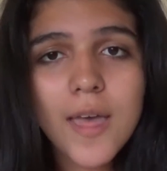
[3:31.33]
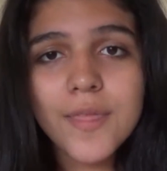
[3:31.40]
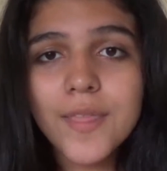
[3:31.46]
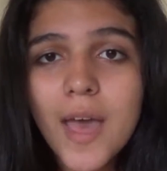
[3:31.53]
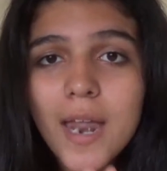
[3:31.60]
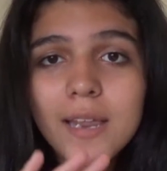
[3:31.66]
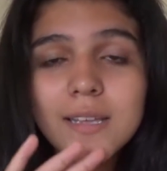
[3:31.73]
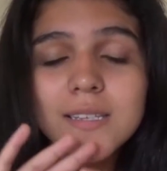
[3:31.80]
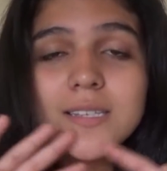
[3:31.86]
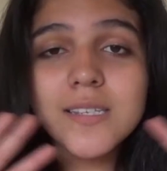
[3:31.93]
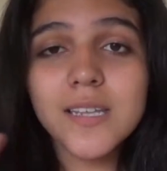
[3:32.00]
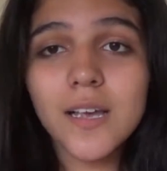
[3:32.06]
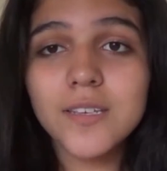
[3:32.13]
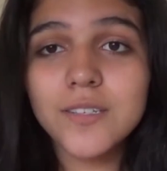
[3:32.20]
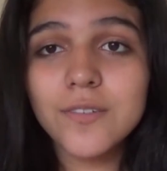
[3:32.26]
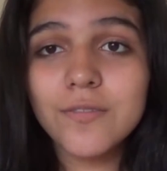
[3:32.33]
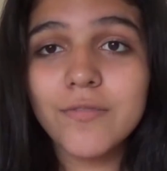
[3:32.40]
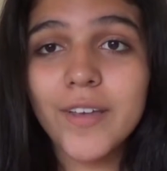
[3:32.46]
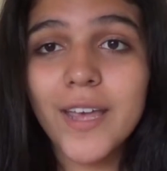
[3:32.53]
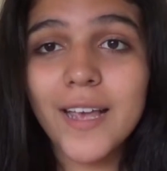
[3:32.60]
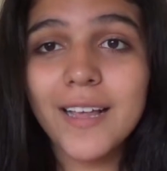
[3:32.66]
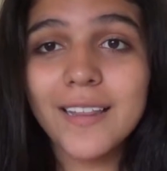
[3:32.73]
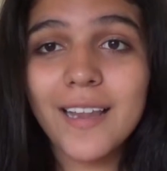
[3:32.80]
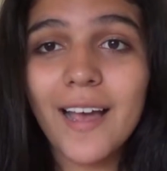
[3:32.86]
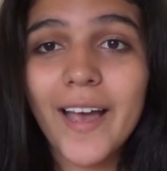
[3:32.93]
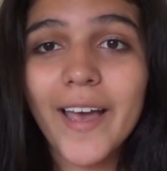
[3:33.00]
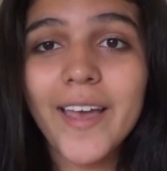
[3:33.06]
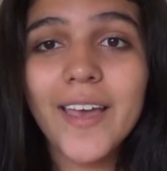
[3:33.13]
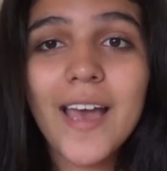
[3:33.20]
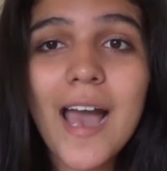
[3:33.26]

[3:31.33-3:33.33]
That is such a fake lie.